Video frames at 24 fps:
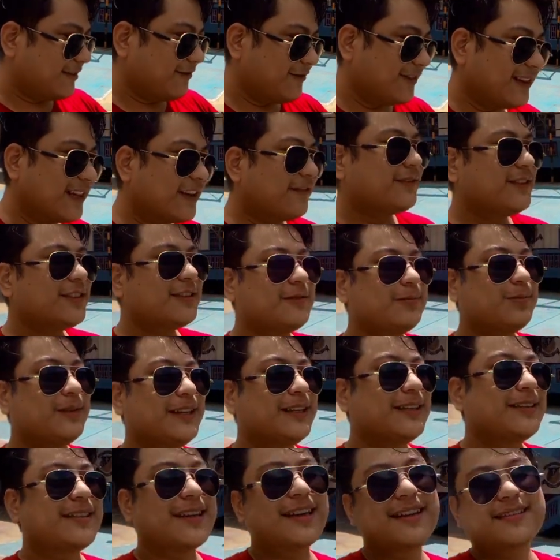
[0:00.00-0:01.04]
We left this
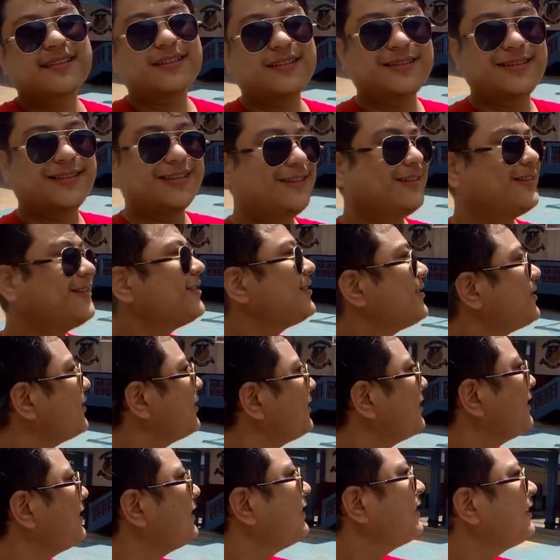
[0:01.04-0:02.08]
place as adults.
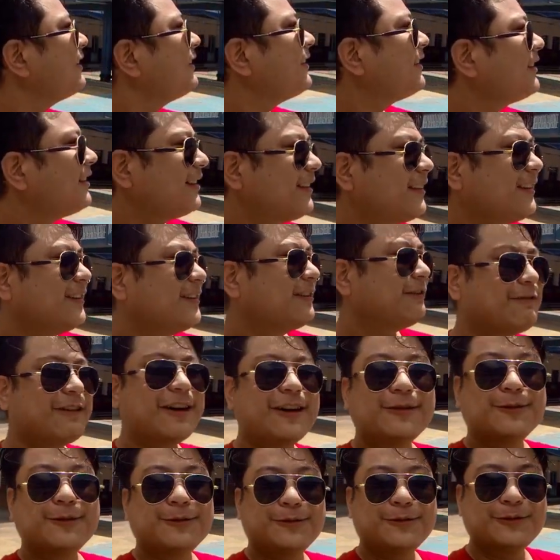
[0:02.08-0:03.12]

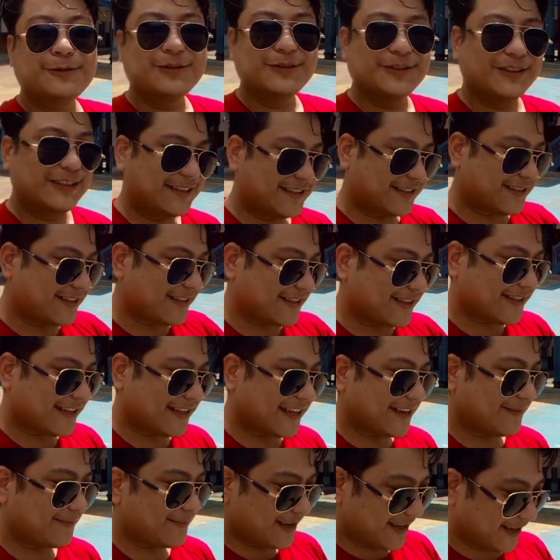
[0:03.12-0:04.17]
Wow, this is the
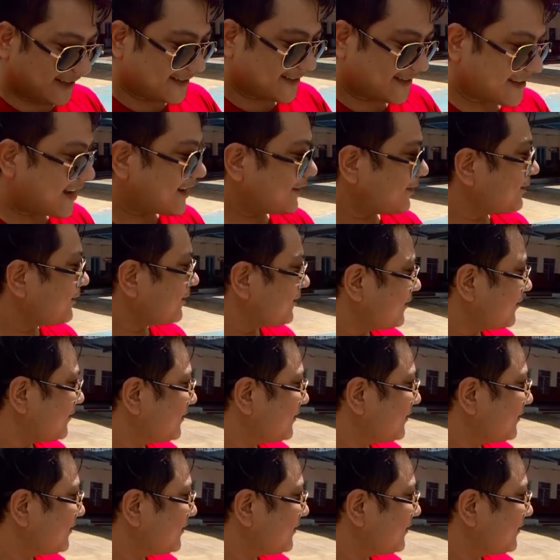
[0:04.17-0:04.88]
same exact